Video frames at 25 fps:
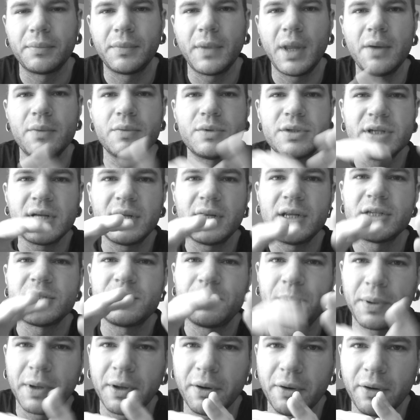It was in its
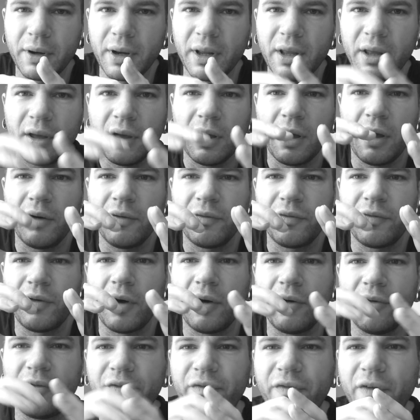purity of
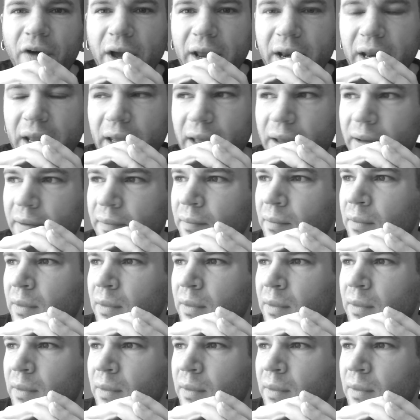of fighting.